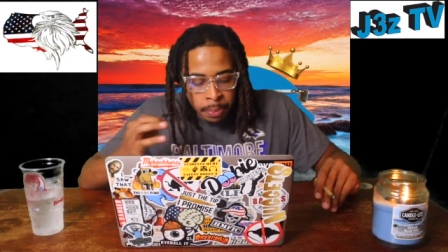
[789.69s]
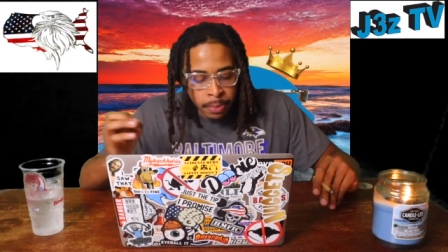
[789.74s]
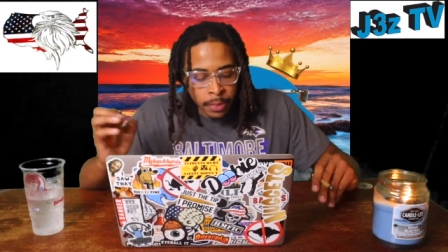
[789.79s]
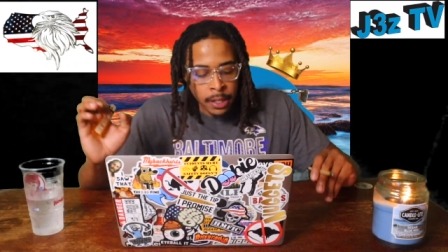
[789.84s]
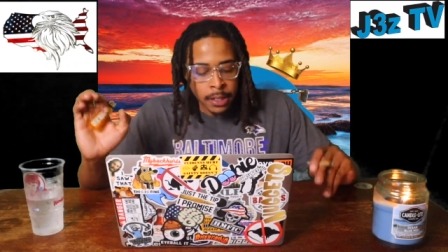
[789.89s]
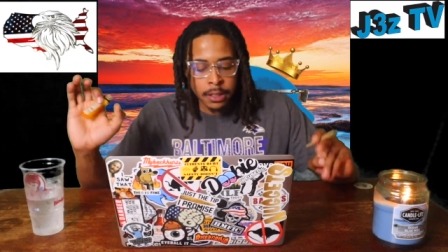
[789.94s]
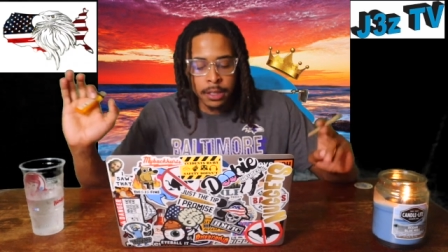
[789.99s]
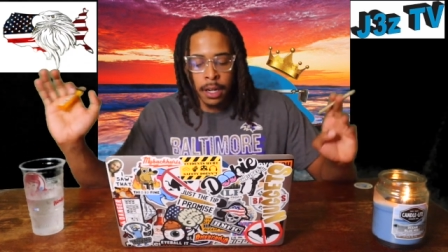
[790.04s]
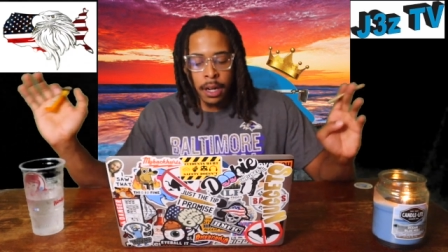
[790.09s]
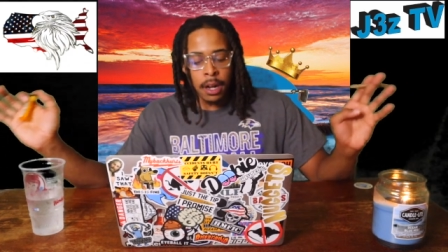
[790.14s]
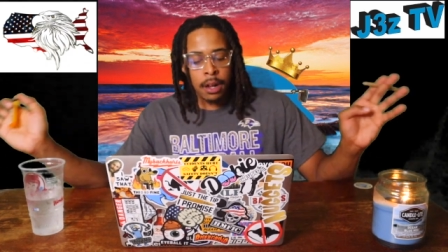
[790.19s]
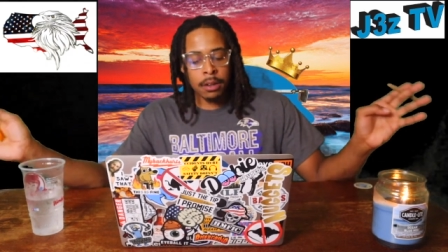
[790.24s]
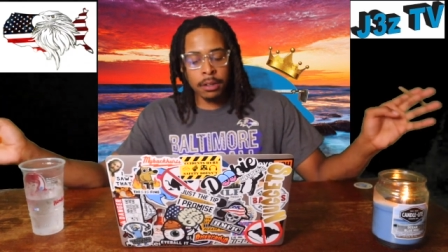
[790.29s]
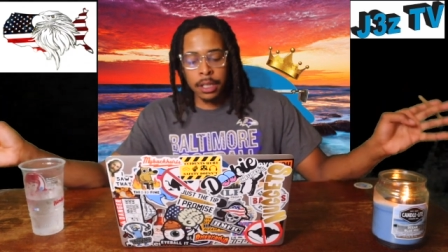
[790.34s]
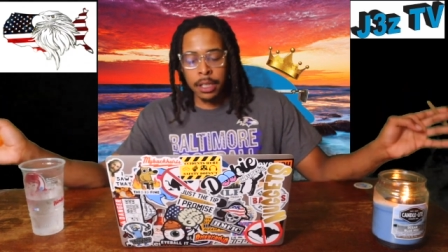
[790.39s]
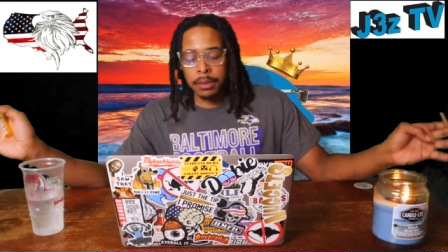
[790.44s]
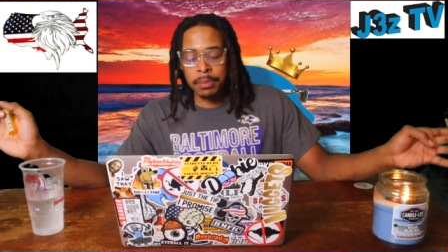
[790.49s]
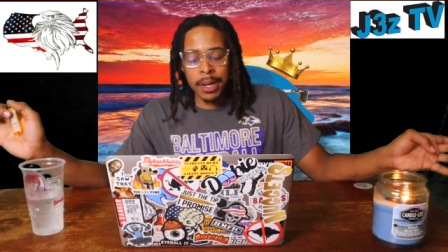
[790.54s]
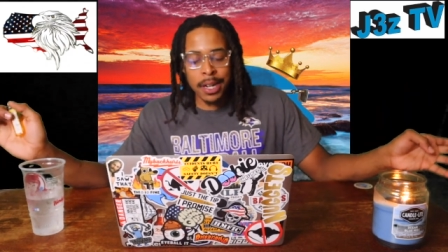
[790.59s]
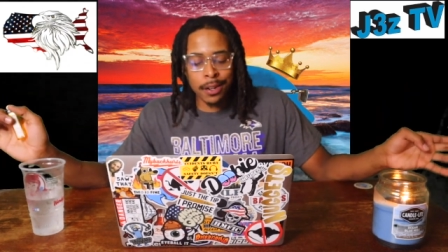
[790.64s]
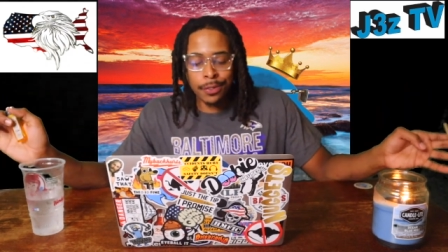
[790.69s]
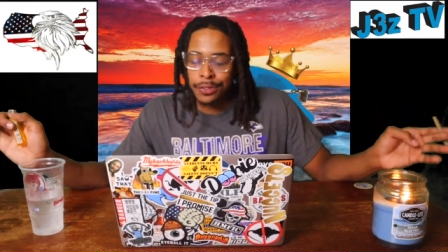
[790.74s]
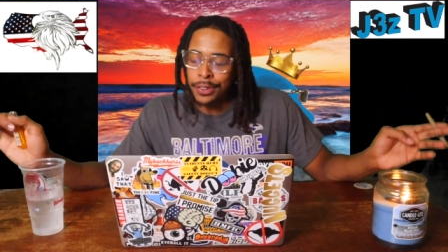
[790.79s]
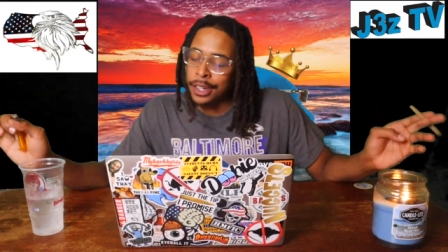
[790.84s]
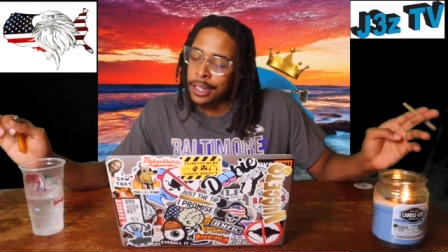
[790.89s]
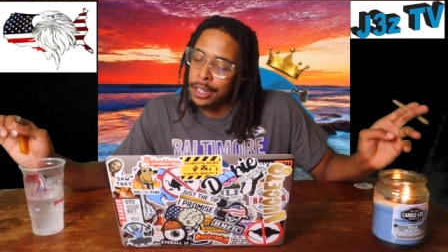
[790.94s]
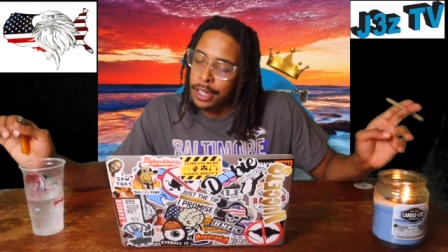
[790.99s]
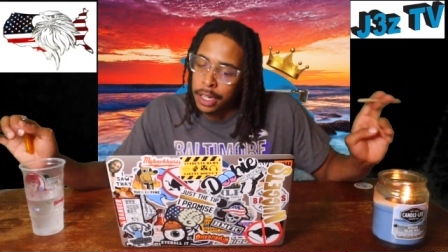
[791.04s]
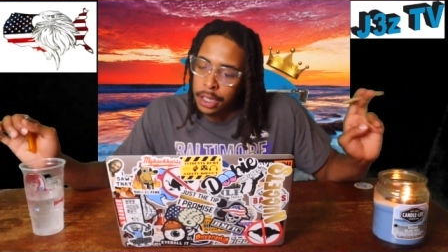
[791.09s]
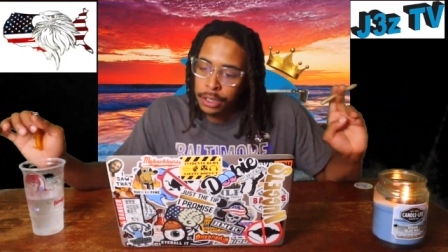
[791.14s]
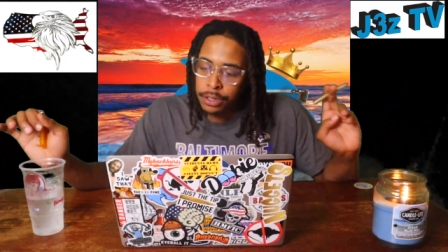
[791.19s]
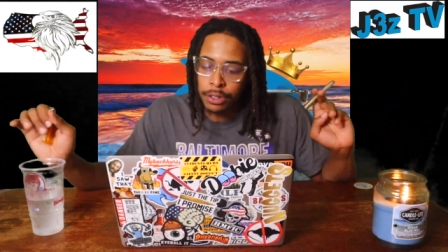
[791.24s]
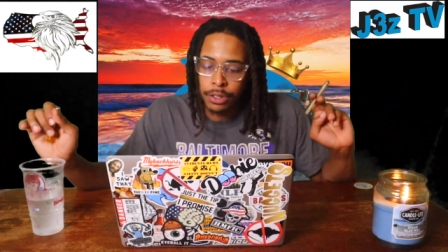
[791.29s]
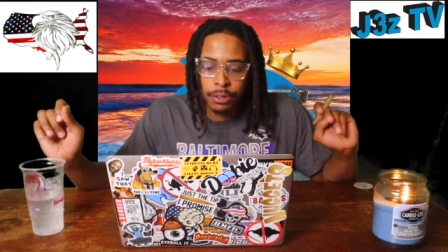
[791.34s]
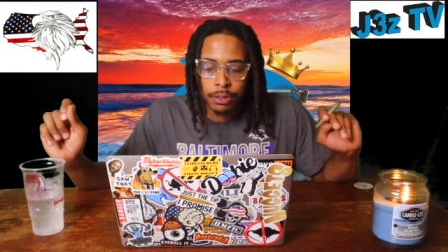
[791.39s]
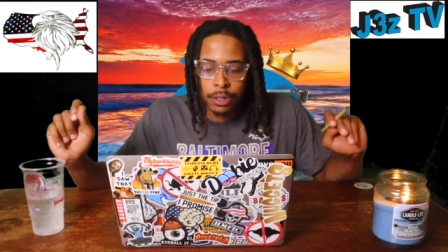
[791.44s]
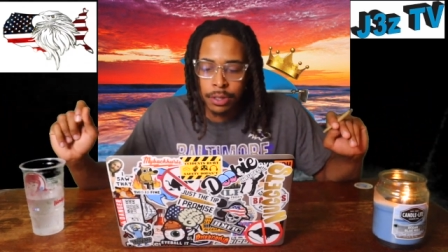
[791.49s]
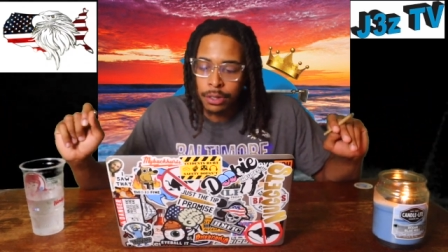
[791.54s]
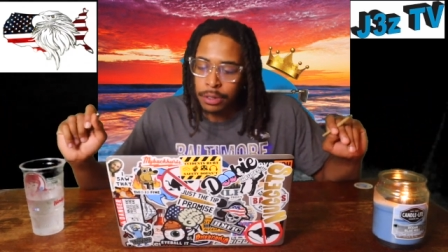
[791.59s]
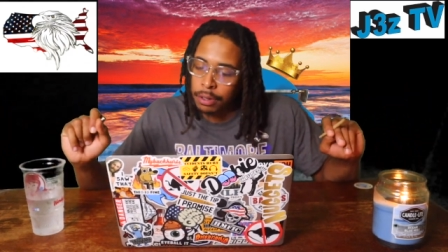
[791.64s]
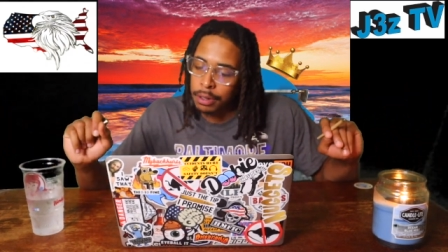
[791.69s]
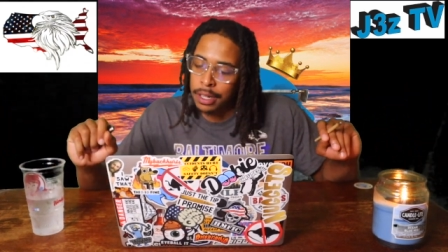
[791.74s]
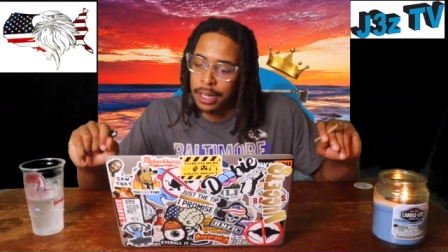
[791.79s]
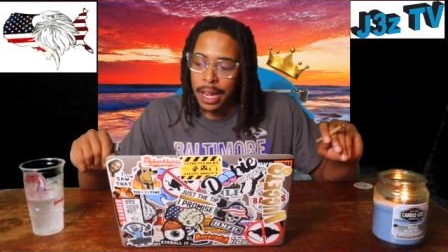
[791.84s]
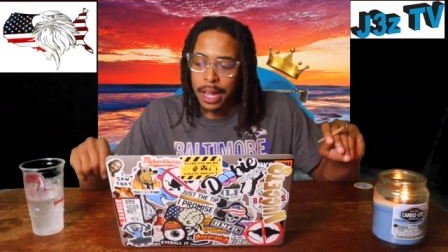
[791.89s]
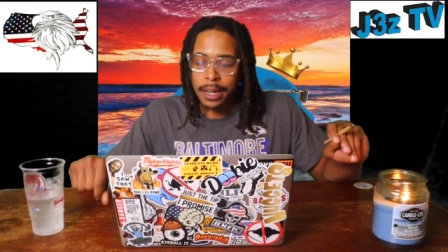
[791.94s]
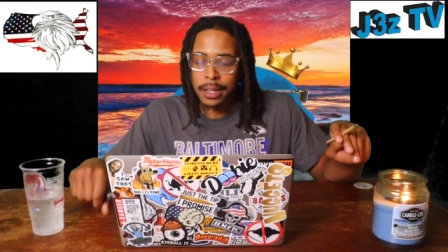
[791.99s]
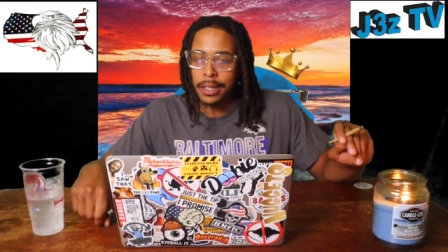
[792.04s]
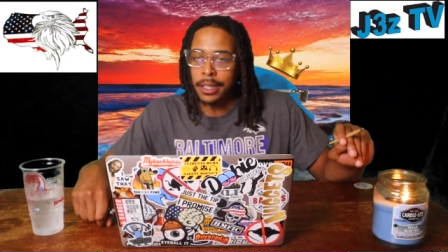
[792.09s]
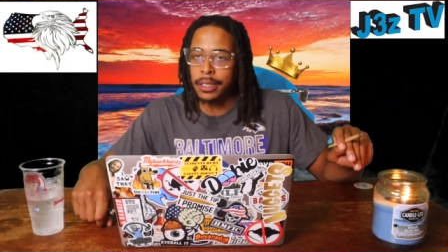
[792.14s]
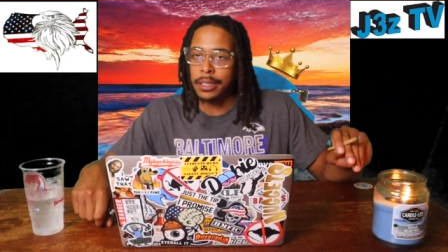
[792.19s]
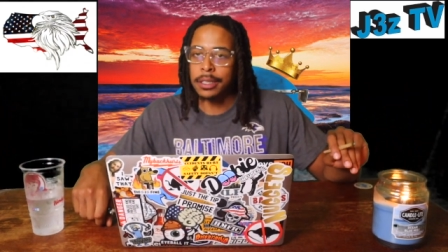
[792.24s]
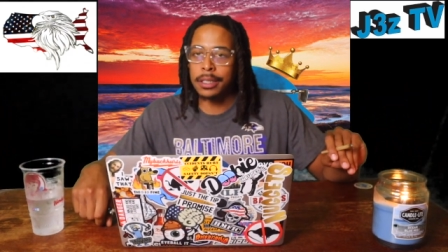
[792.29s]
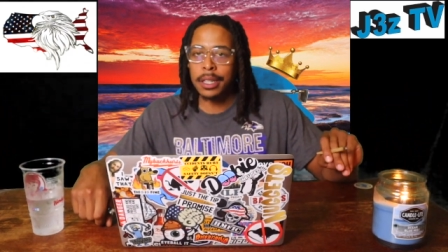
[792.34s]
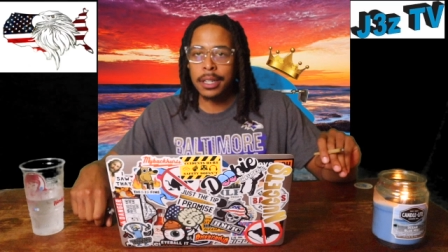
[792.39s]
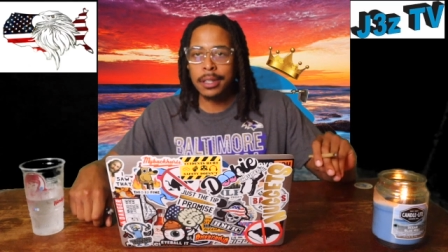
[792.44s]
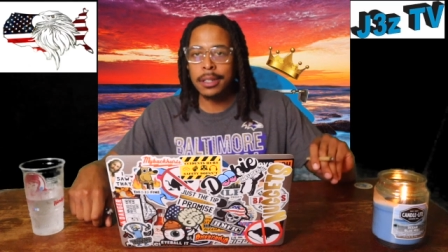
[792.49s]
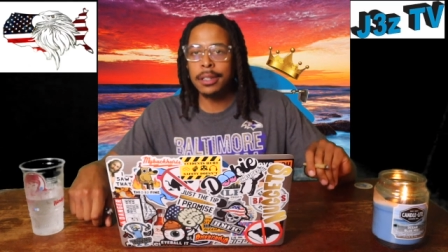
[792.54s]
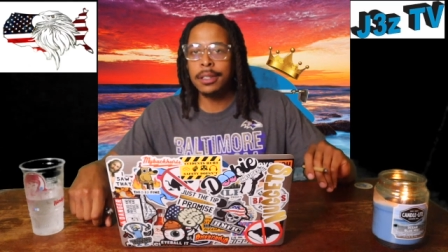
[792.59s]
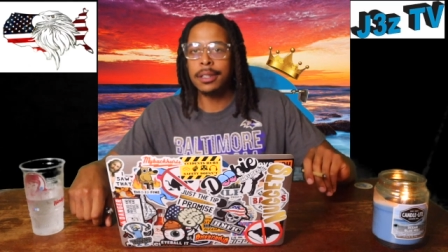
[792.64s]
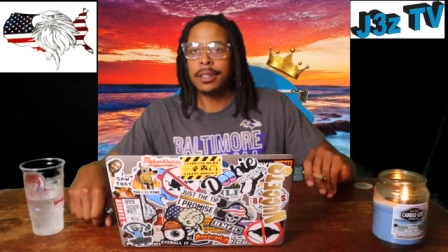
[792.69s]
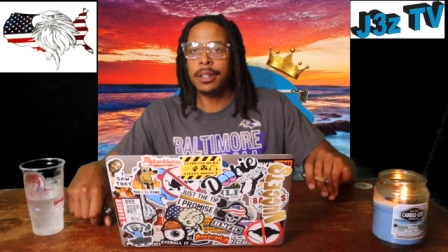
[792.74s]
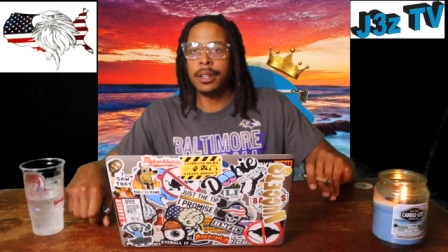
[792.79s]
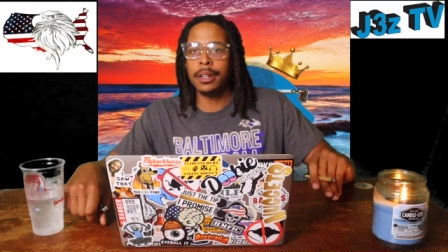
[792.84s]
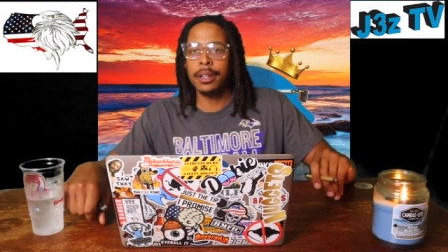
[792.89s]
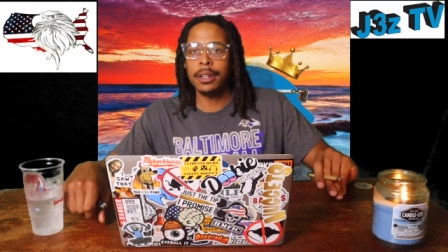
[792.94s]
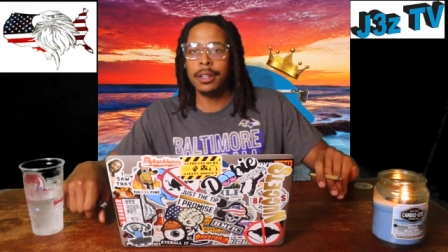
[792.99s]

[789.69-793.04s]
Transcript: This the only motherfucking country you can do it like this, nigga.